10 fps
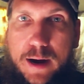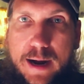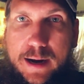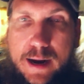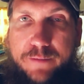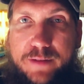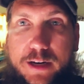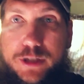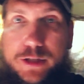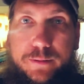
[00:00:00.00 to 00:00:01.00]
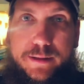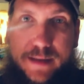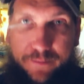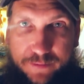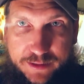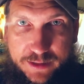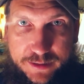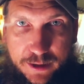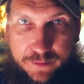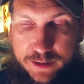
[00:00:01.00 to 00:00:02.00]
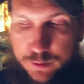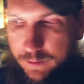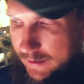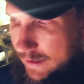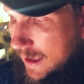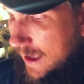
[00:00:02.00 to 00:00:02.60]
I've got a shoot in San Francisco this week.